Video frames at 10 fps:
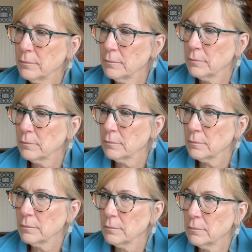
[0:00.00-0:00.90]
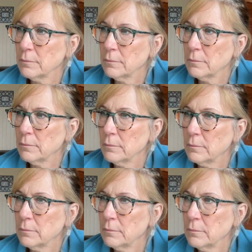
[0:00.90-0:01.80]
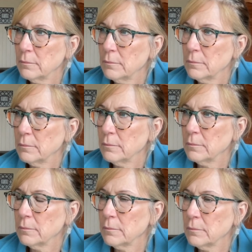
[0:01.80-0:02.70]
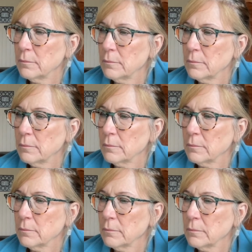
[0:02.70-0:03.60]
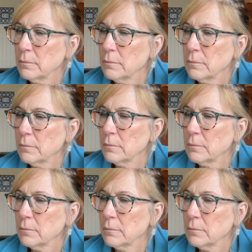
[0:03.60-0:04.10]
(silence)